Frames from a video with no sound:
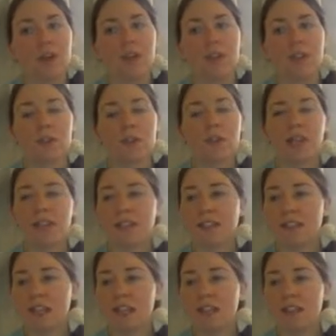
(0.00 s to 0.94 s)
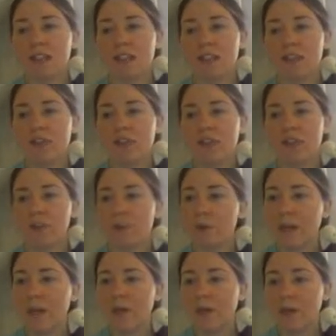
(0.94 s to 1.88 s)
So let's say these two
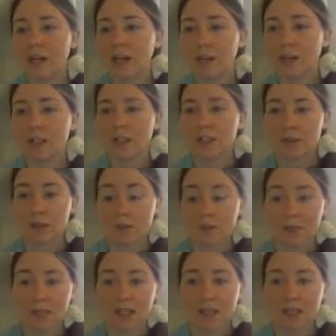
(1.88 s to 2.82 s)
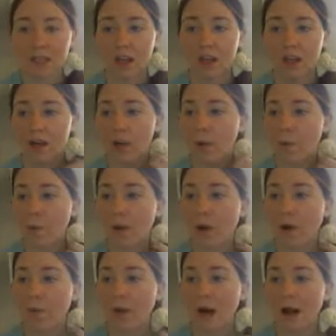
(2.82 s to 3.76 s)
equations were based on a
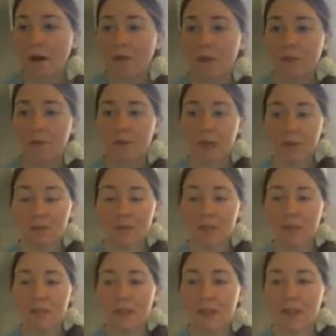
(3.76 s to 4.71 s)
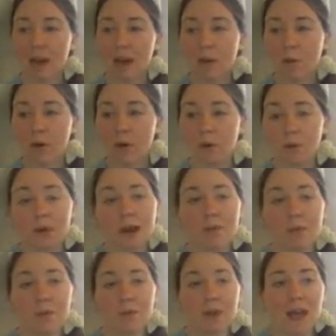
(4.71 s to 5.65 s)
word problem, and maybe that word
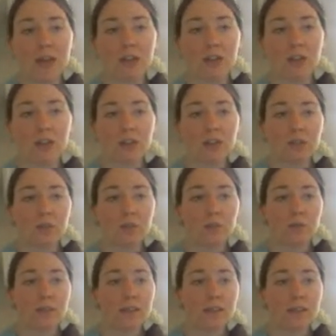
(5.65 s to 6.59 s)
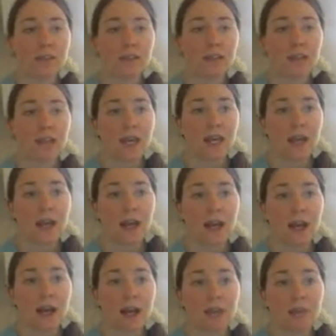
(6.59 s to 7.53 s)
problem had to do with
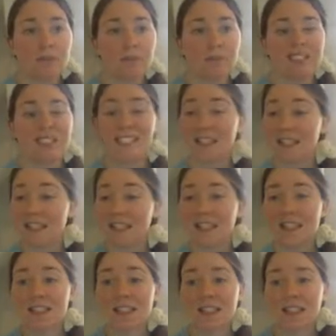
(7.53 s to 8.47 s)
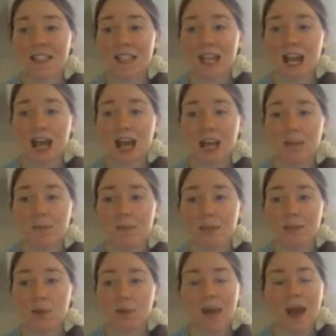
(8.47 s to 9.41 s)
distance and time.
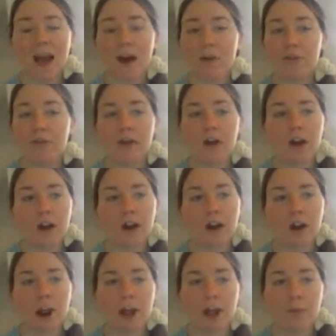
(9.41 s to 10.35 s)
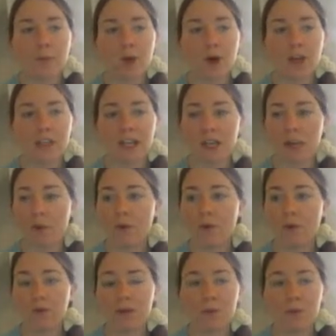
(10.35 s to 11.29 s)
So how far I'm walking
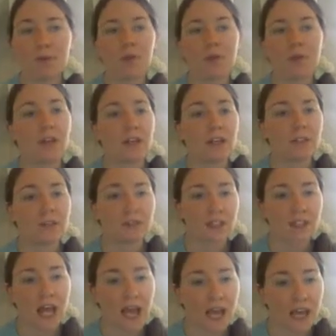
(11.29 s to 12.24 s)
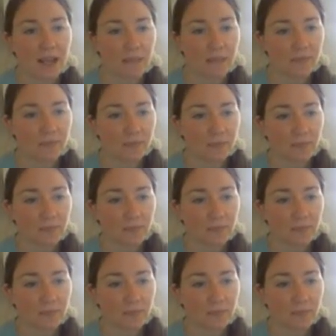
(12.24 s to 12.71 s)
over a period of time.